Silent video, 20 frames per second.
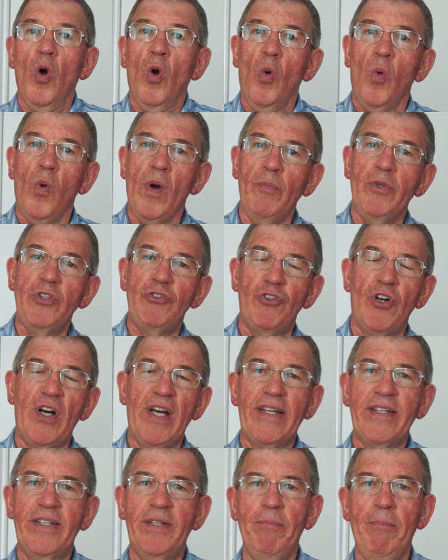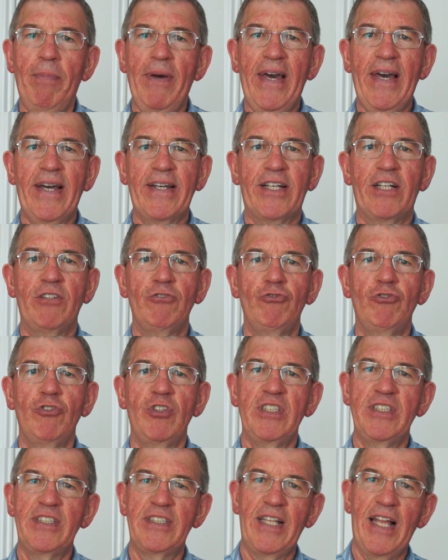when we try and compare
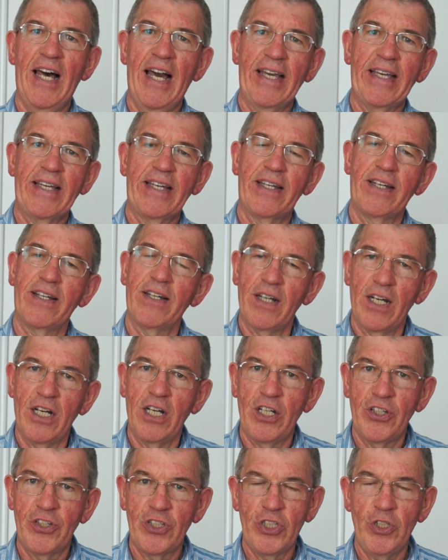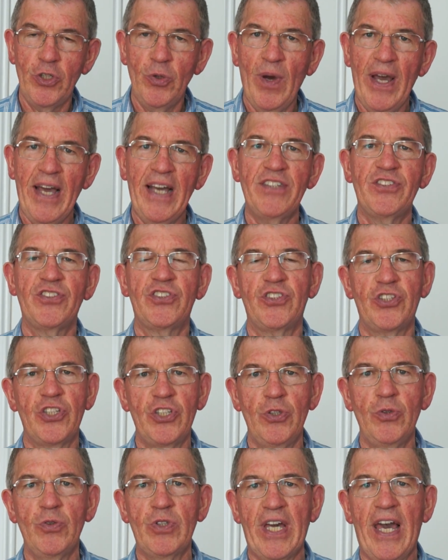countries like the US,
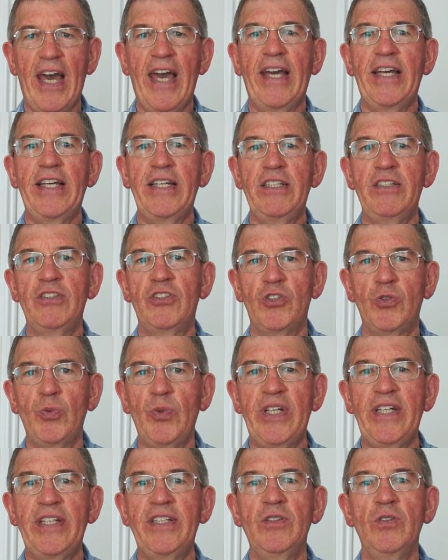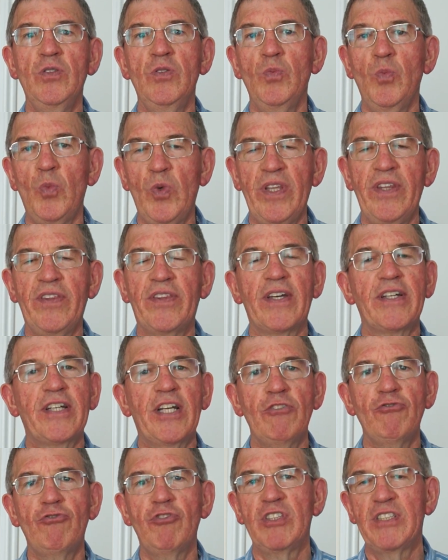the UK, Sweden with
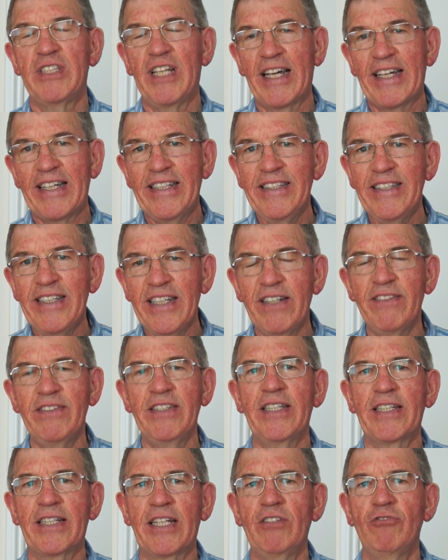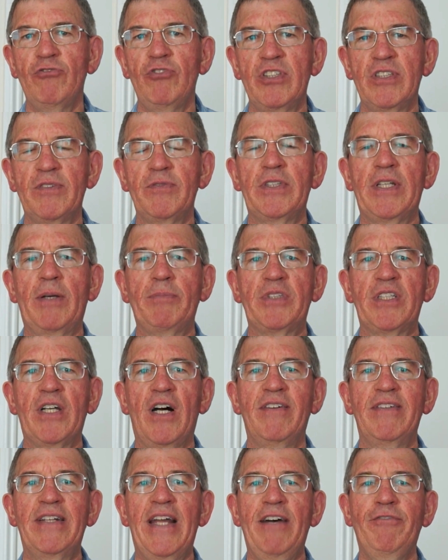countries like India and the countries of
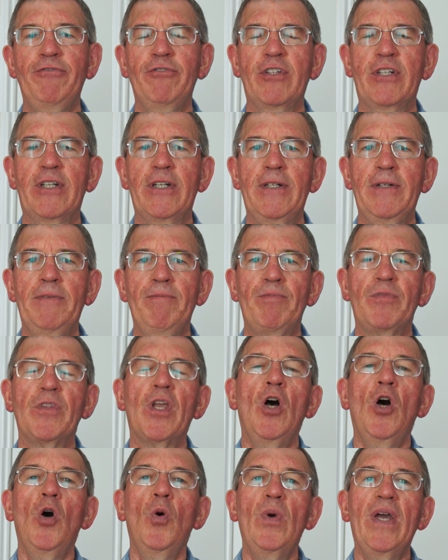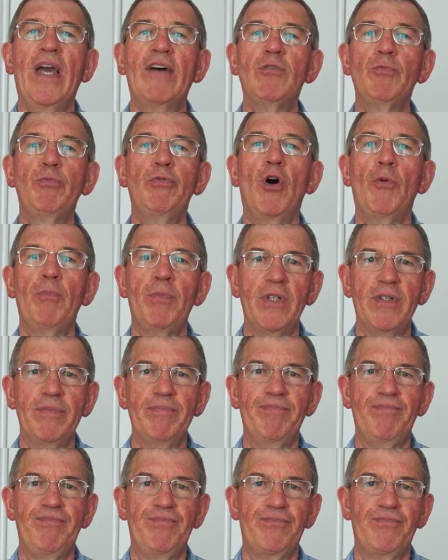sub-Saharan Africa, we have a problem,